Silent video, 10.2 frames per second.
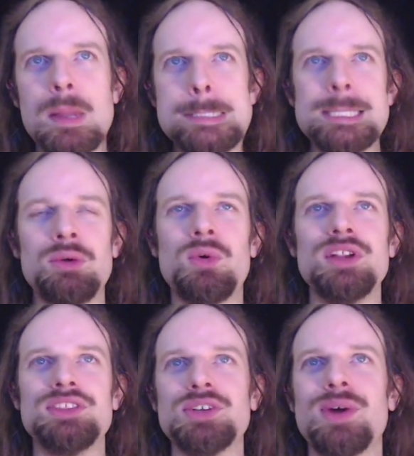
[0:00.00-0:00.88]
it
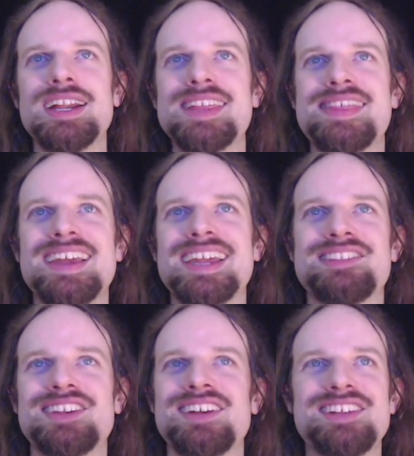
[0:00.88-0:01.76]
wouldn't do anything
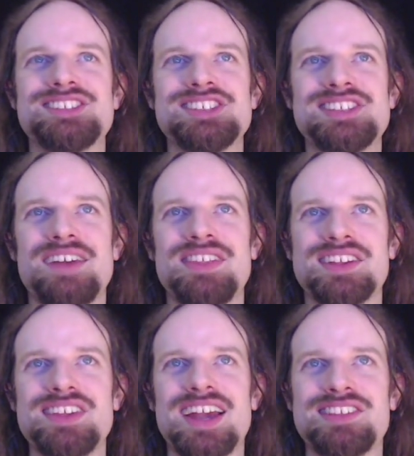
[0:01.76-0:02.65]
to just have the
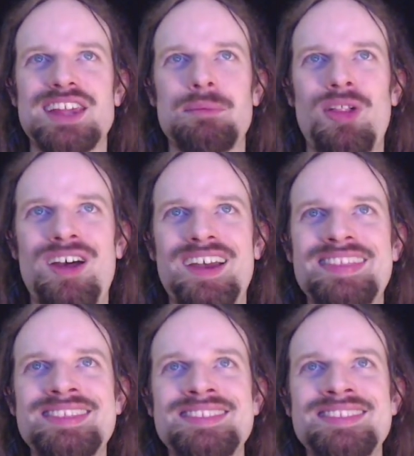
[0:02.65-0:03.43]
exact same line.